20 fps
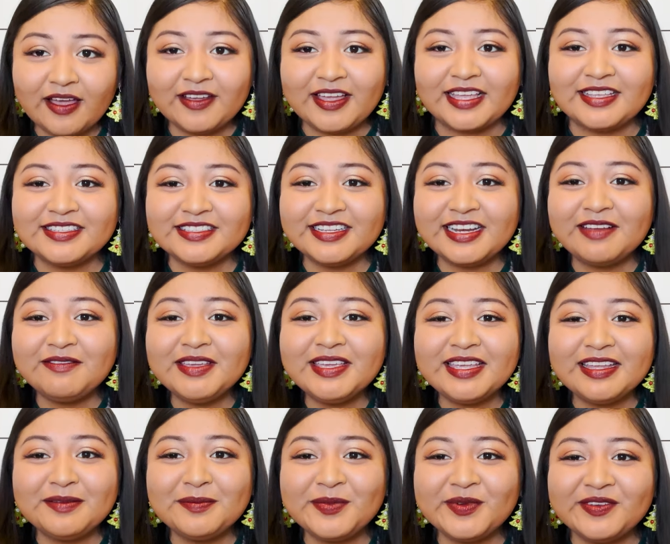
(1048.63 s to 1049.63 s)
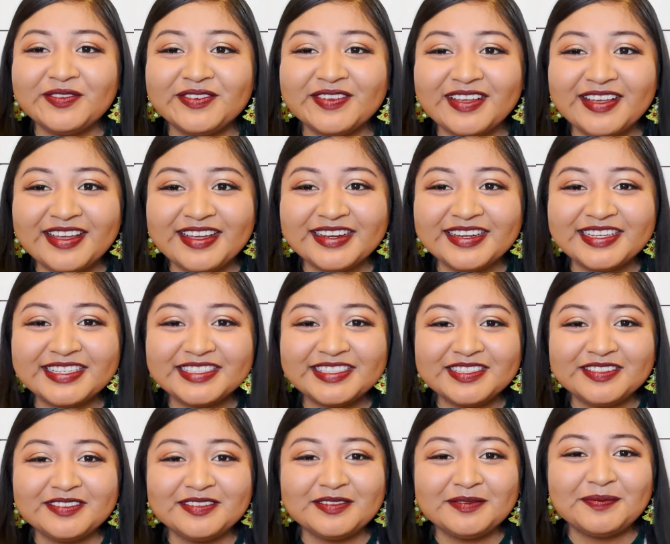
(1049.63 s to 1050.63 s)
Okay, so now we can move on
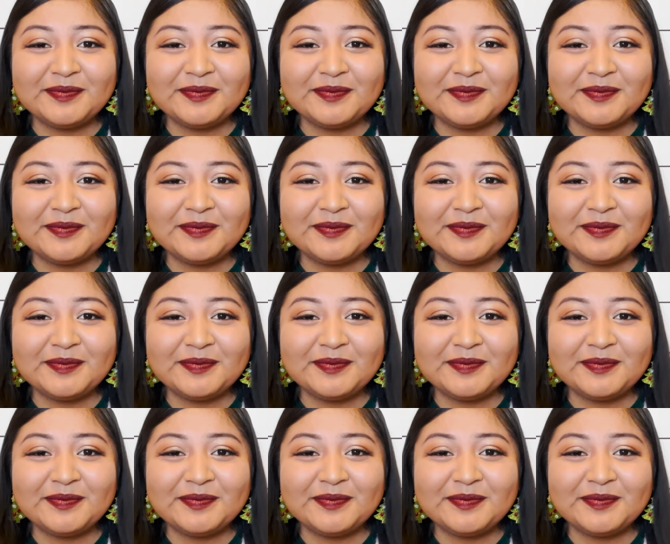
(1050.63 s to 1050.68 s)
to